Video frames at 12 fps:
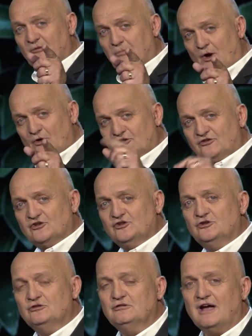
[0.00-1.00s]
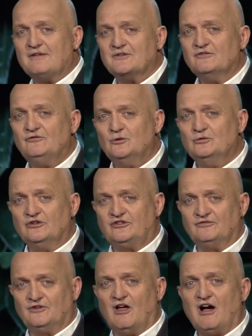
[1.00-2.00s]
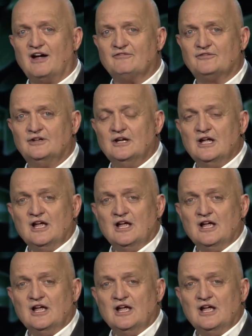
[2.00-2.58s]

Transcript: is opposed to you having fullness of life.